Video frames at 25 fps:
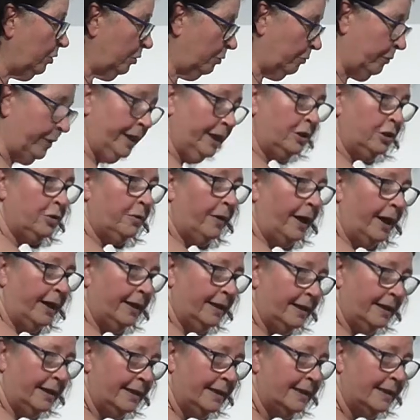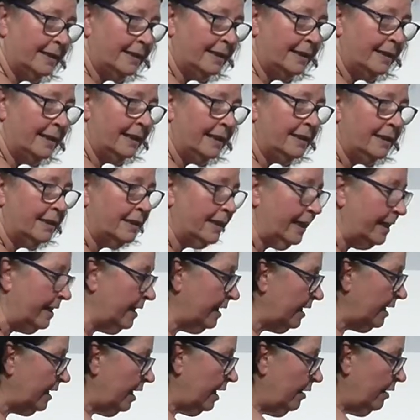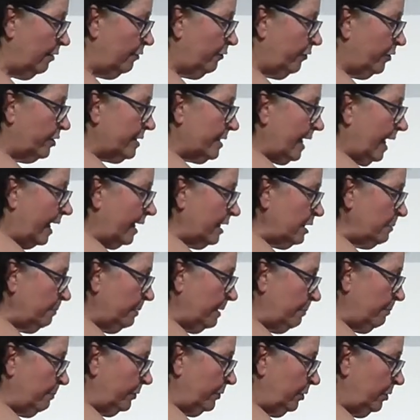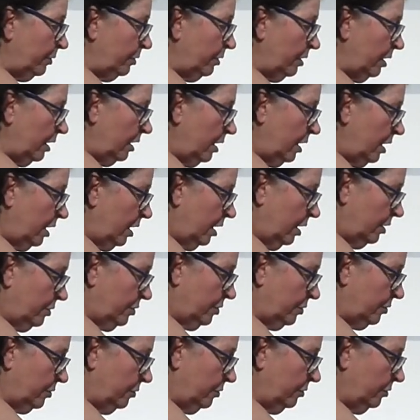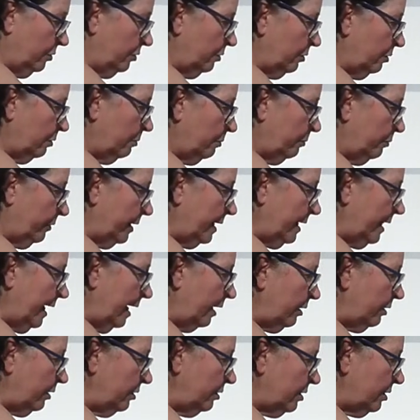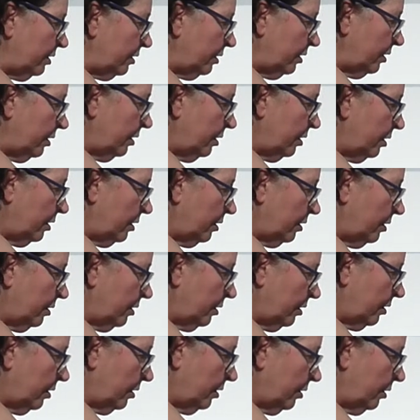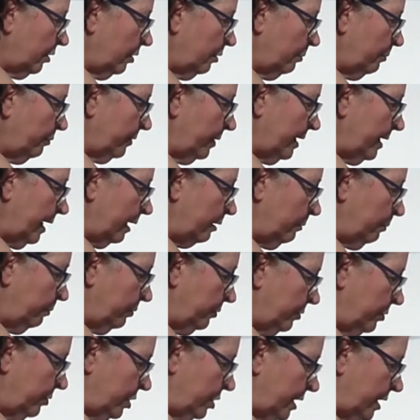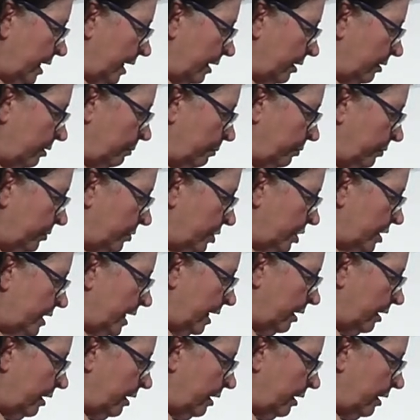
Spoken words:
we're trying this thing. First, ask people to breathe out. Go, breathe out, push down, push